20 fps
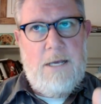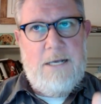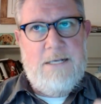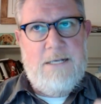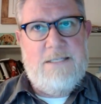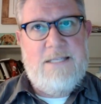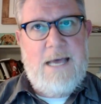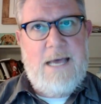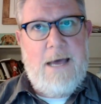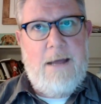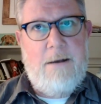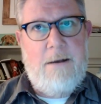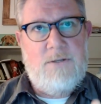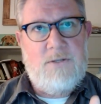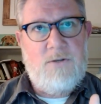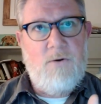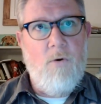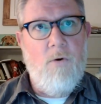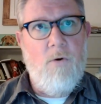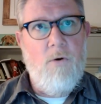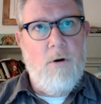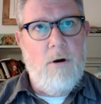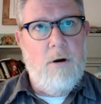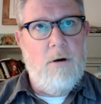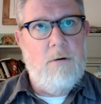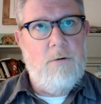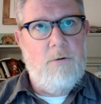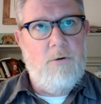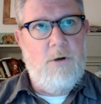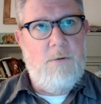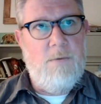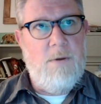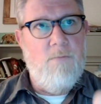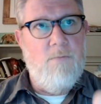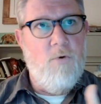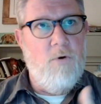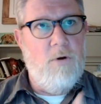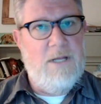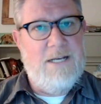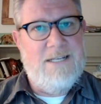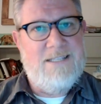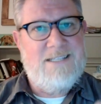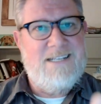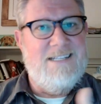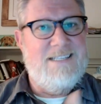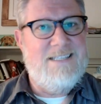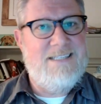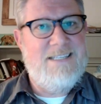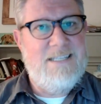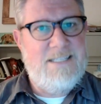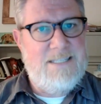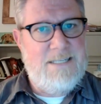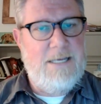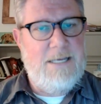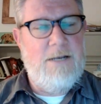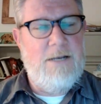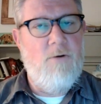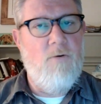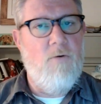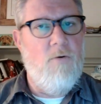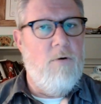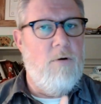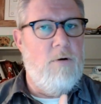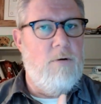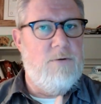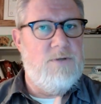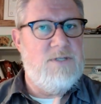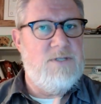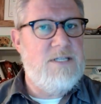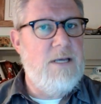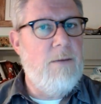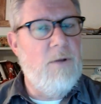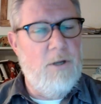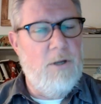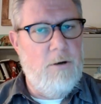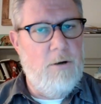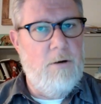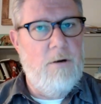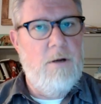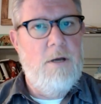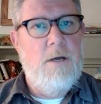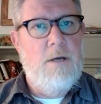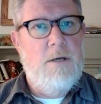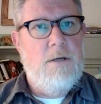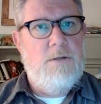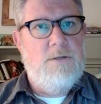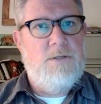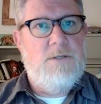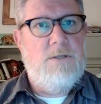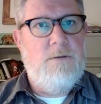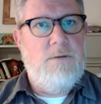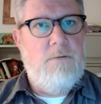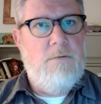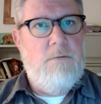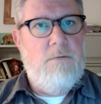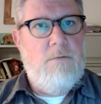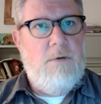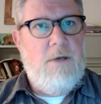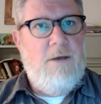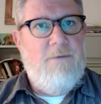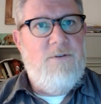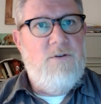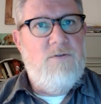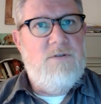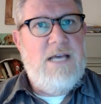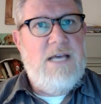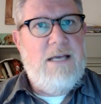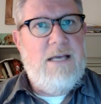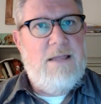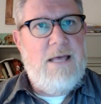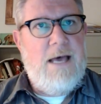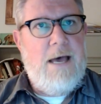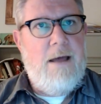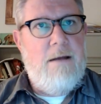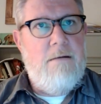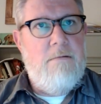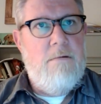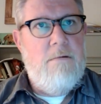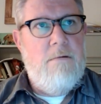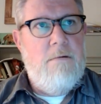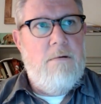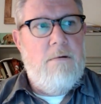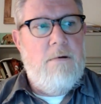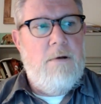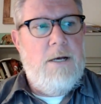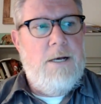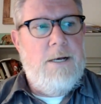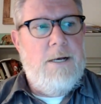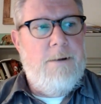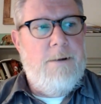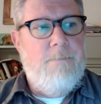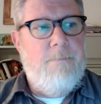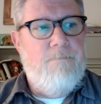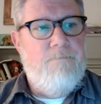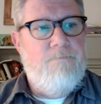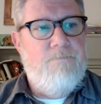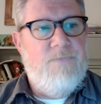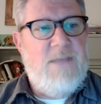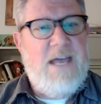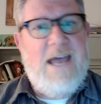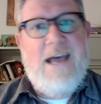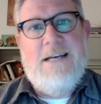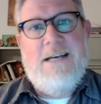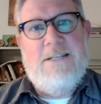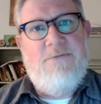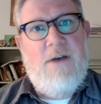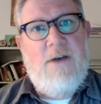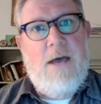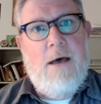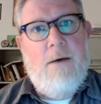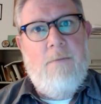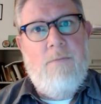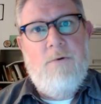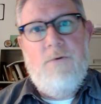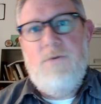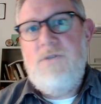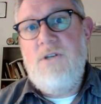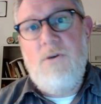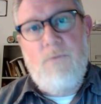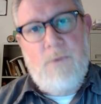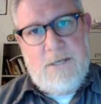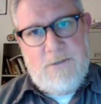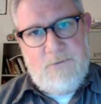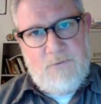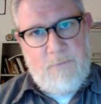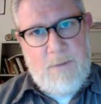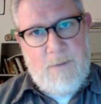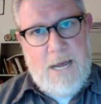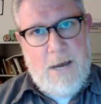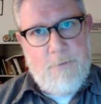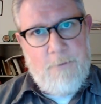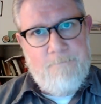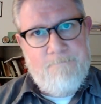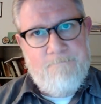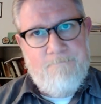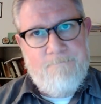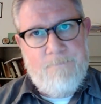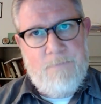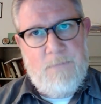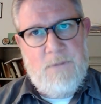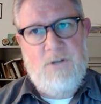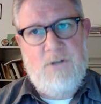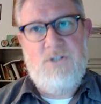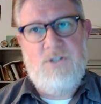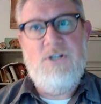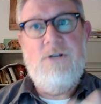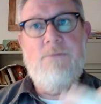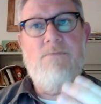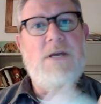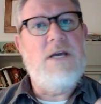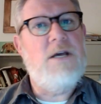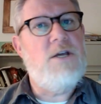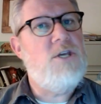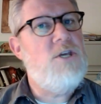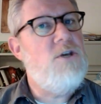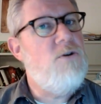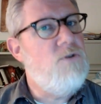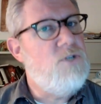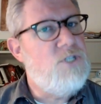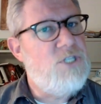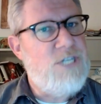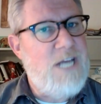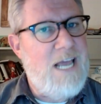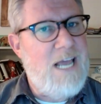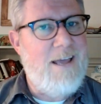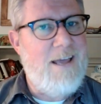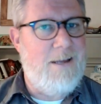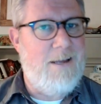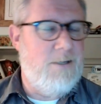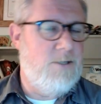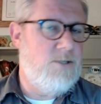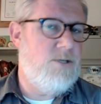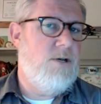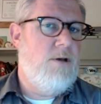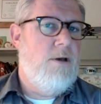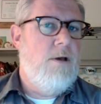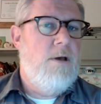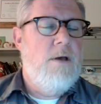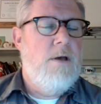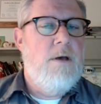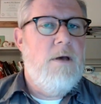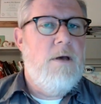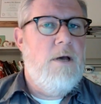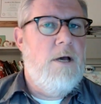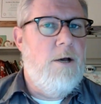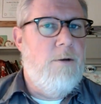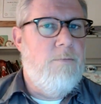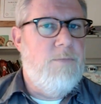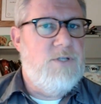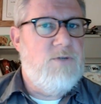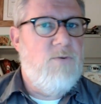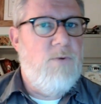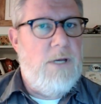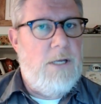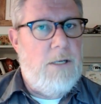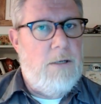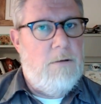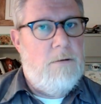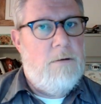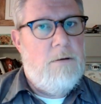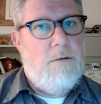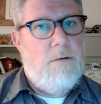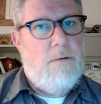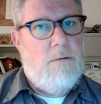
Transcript: is that score going to be more or less consistent or similar to if you take that um, the ASVAB two weeks from now? There shouldn't be a huge change uh, between